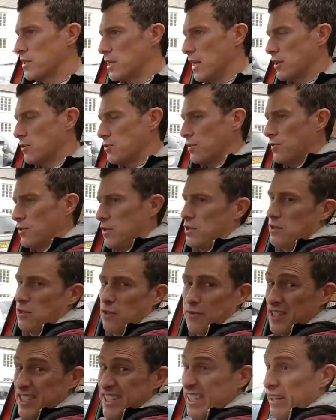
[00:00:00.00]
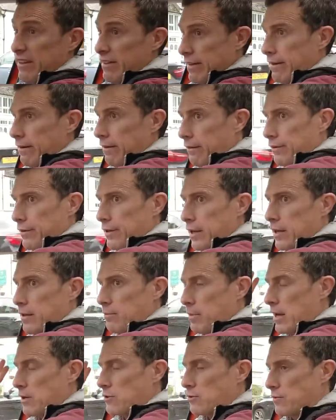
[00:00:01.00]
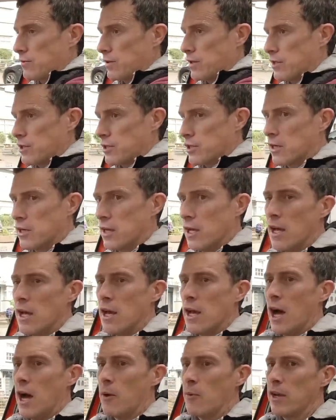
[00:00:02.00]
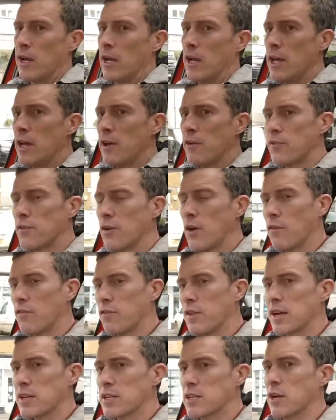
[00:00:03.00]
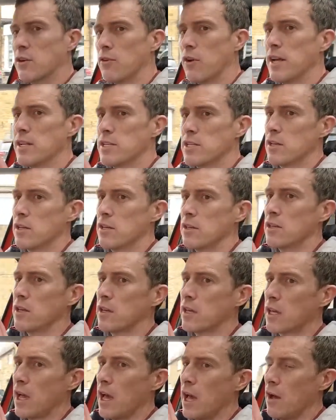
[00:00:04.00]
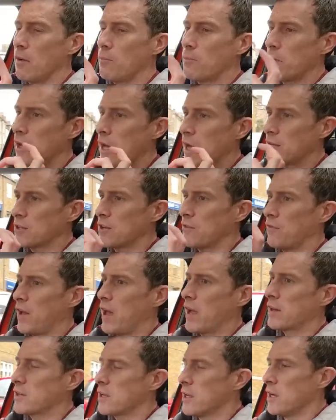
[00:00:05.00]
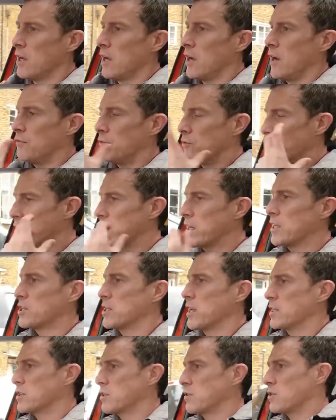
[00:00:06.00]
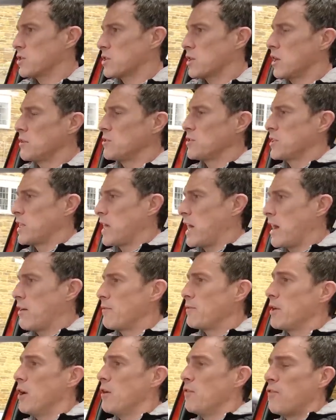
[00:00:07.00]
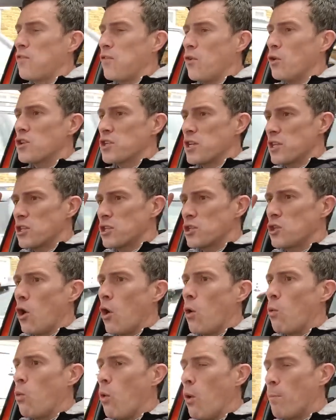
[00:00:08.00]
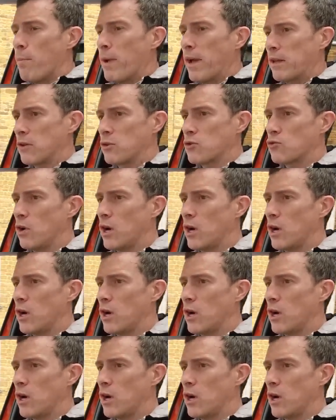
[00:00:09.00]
this electric version. Obviously, you don't get it on the petrol version. And when you lift off the accelerator, you get a pronounced effect of the regen, so it slows you down. Unfortunately, there's not one pedal